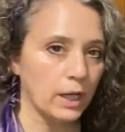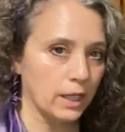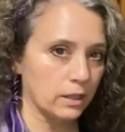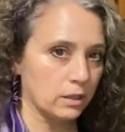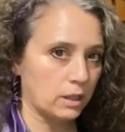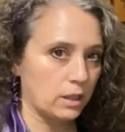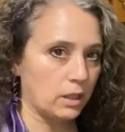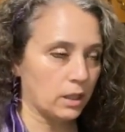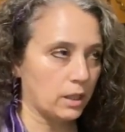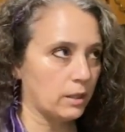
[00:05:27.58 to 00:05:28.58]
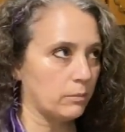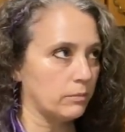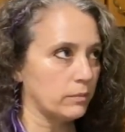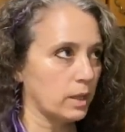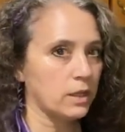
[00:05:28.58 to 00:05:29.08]
and the,
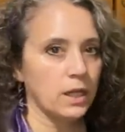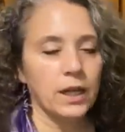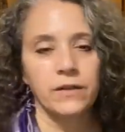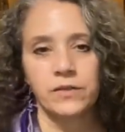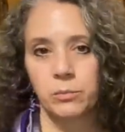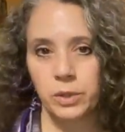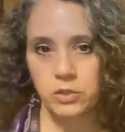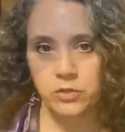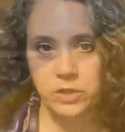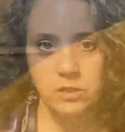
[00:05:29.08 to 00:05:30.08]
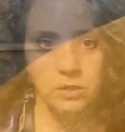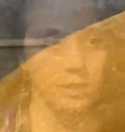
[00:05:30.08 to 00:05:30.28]
um, I think I have some pictures I took